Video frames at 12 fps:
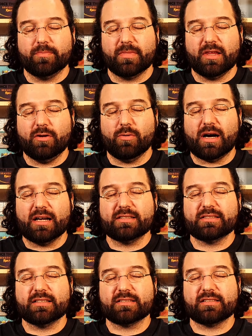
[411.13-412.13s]
UI
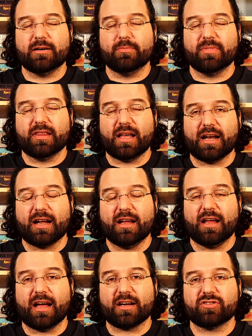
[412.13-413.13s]
system that I
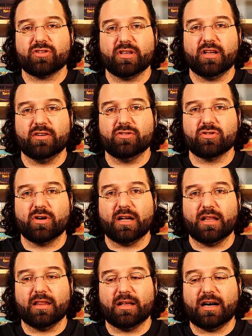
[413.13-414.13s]
actually enjoy
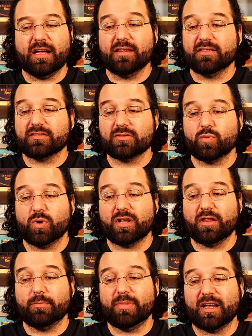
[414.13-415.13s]
a lot. This is one
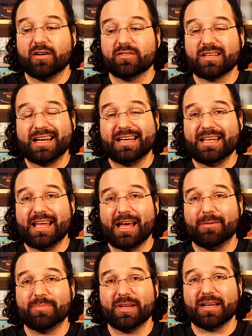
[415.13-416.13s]
of the better tiny
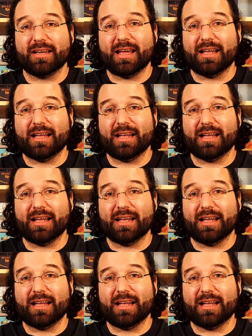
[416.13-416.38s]
epics